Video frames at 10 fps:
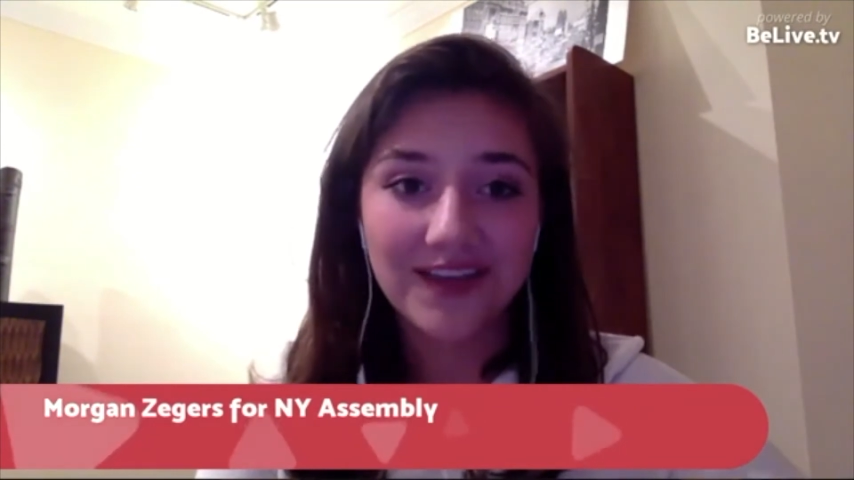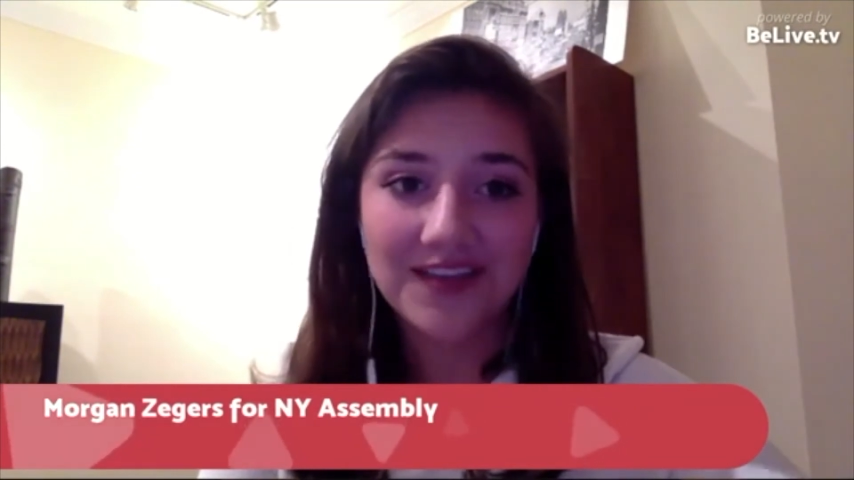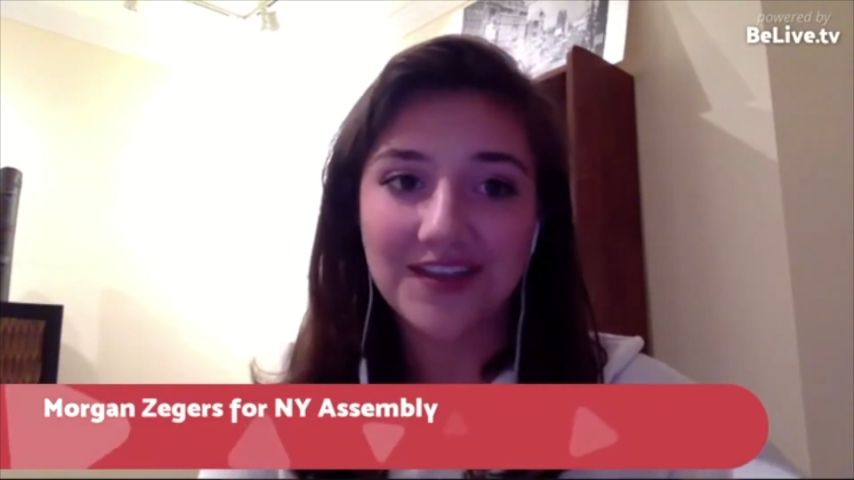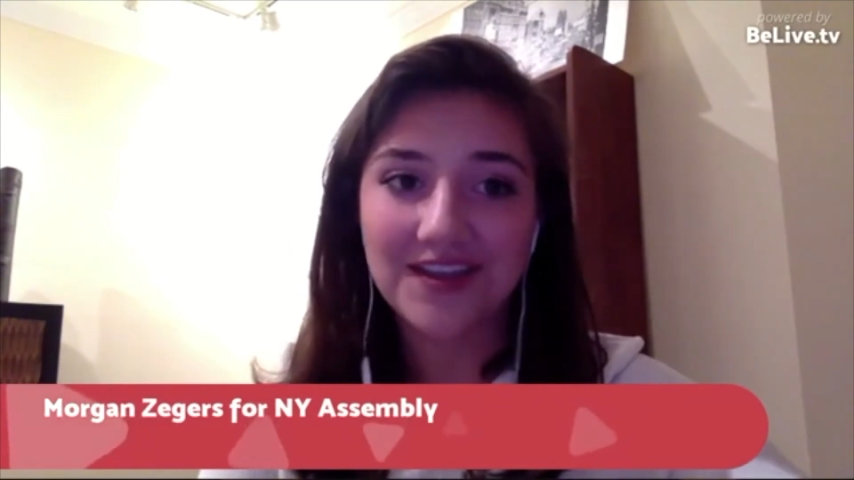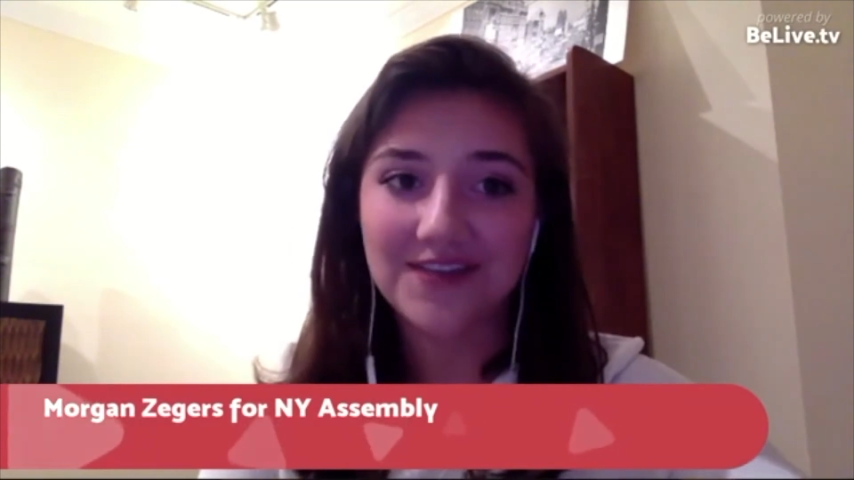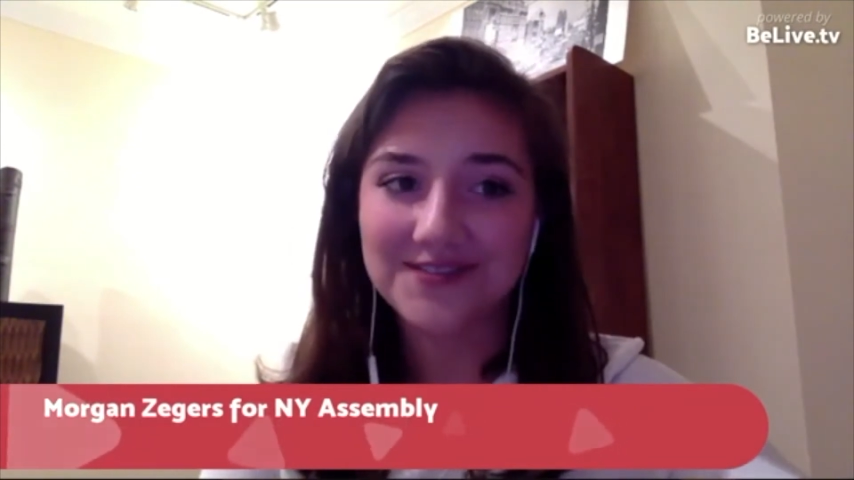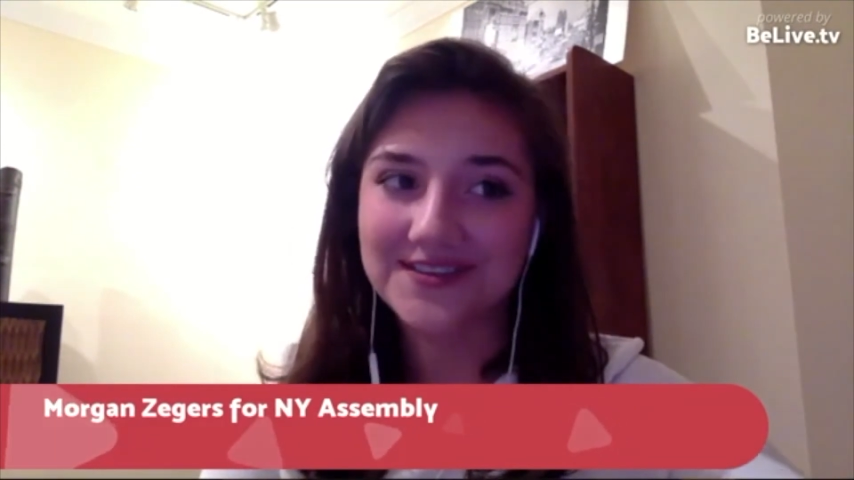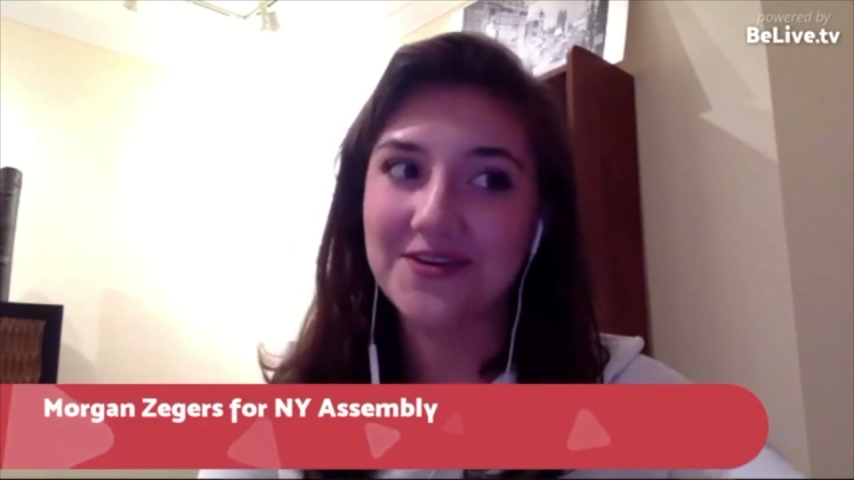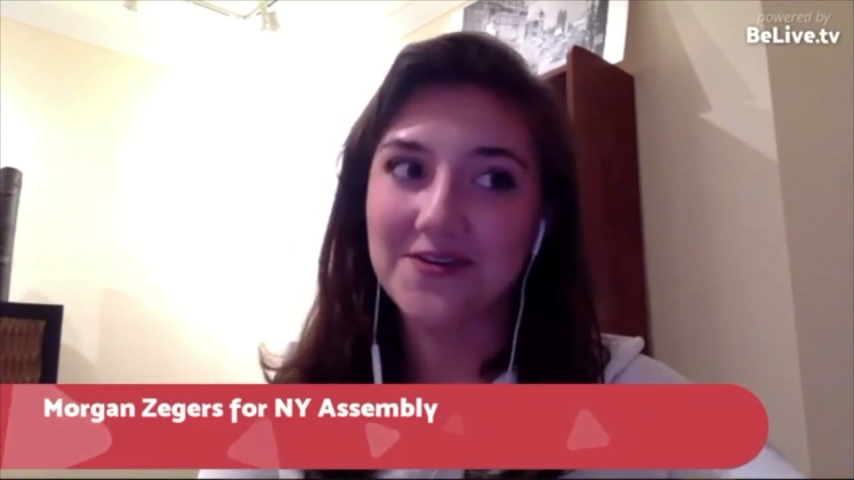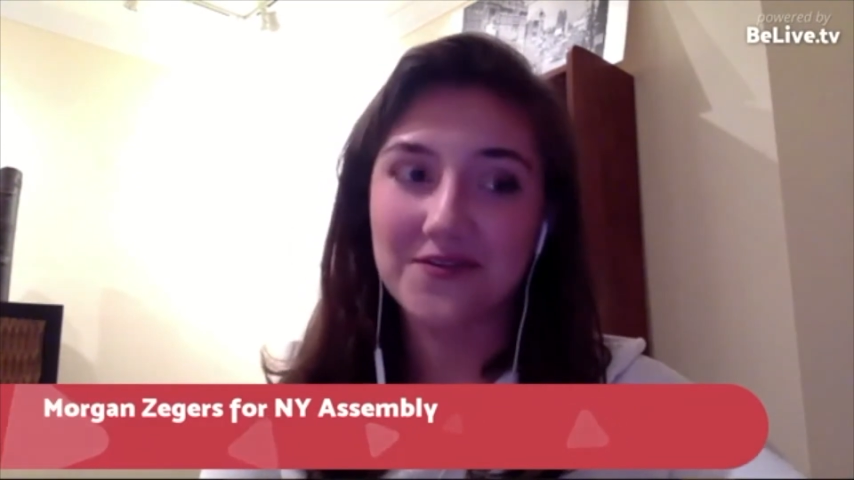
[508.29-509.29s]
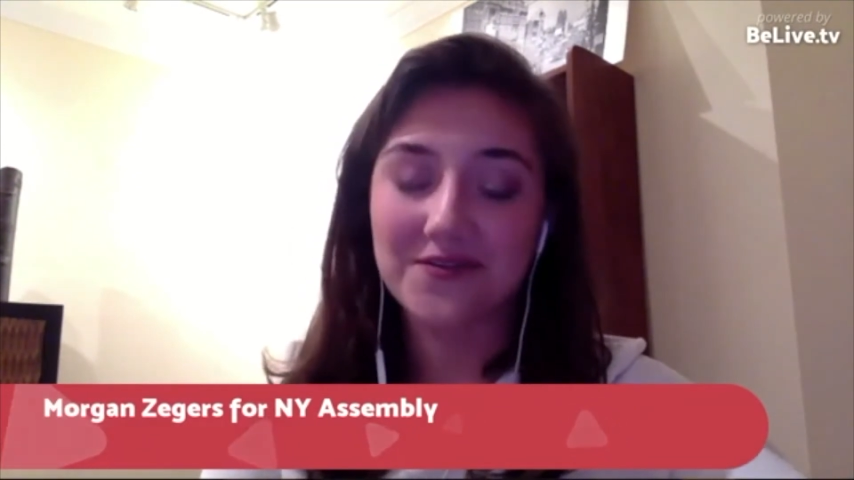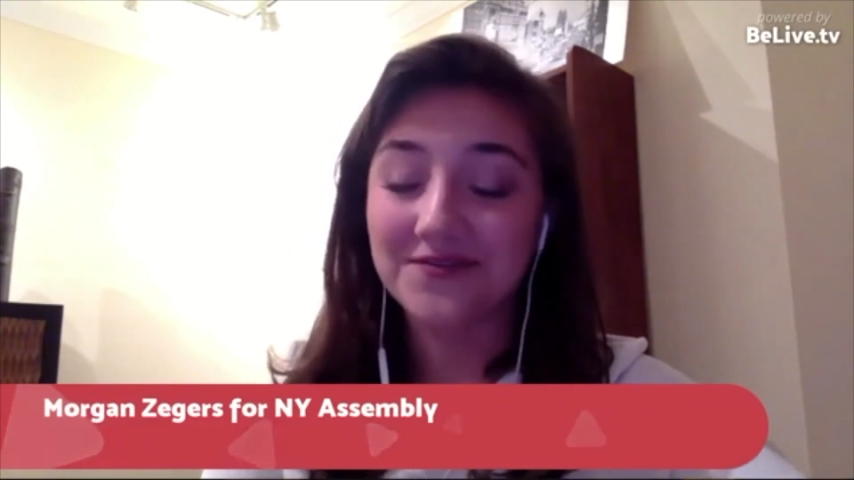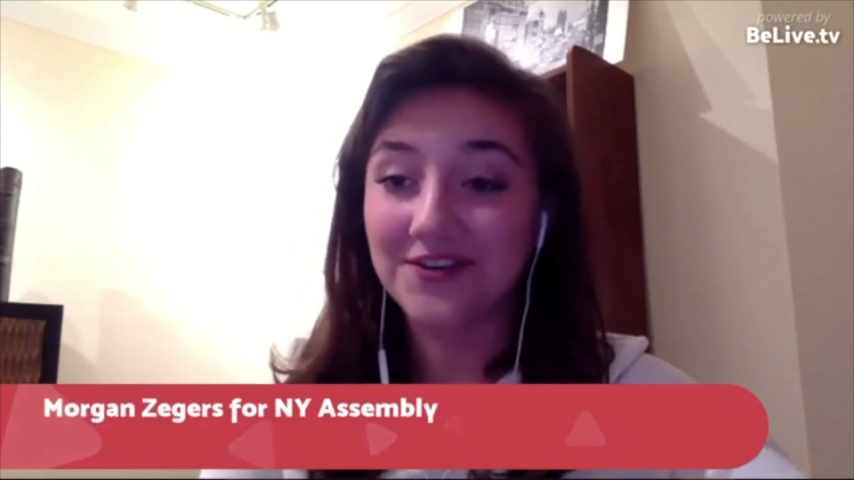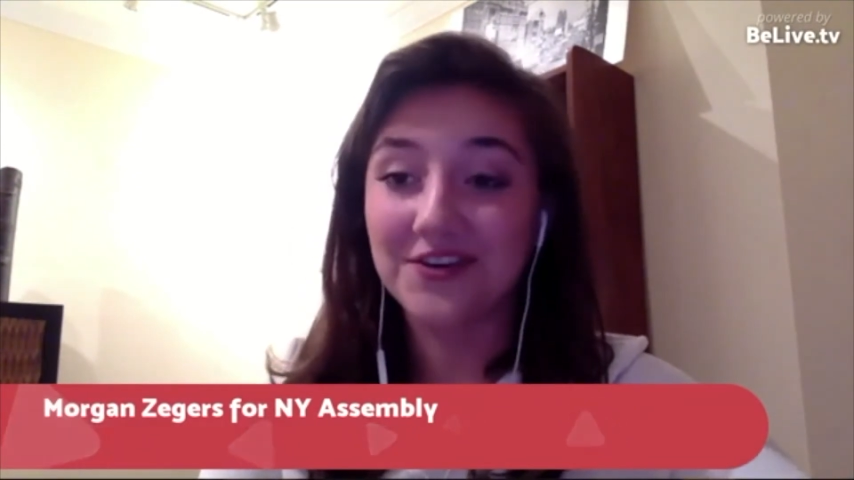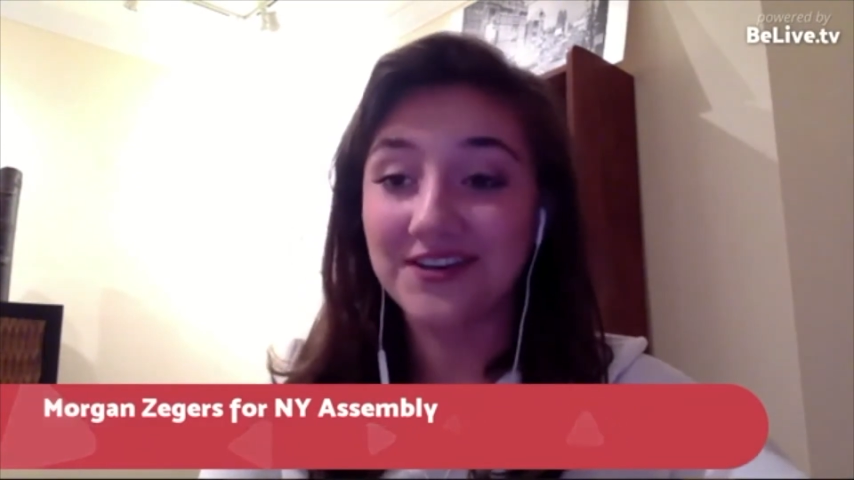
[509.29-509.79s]
And then I was like, oh,
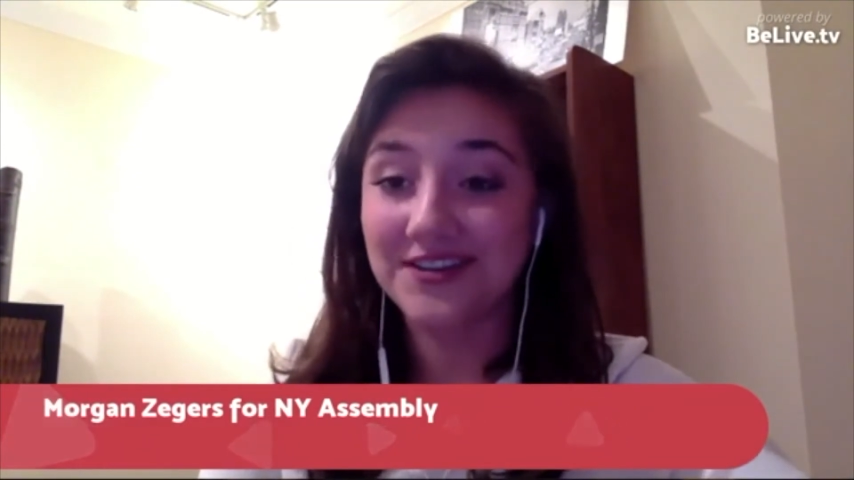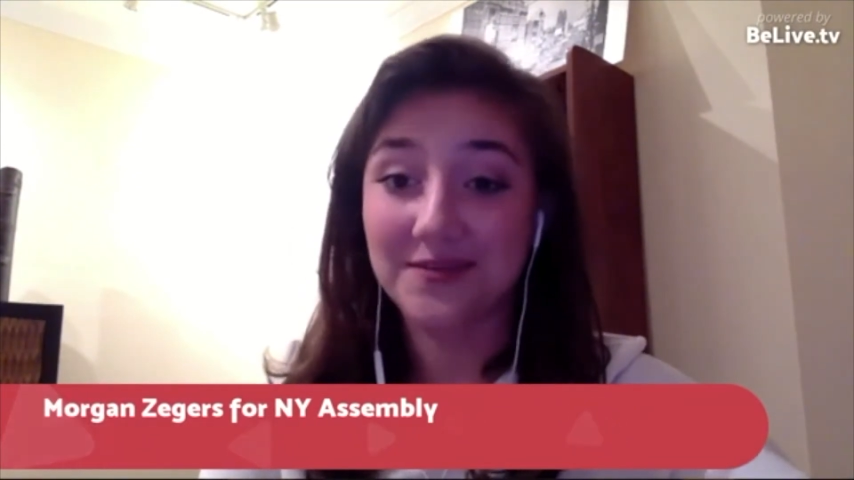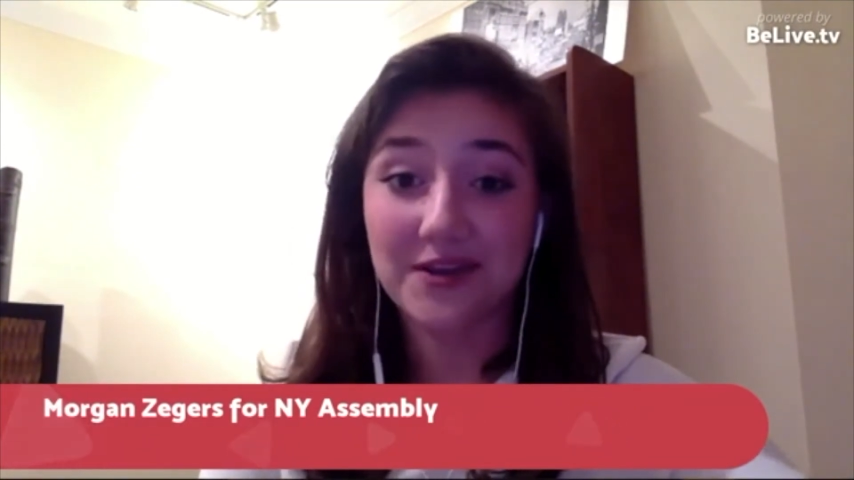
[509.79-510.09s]
goodness,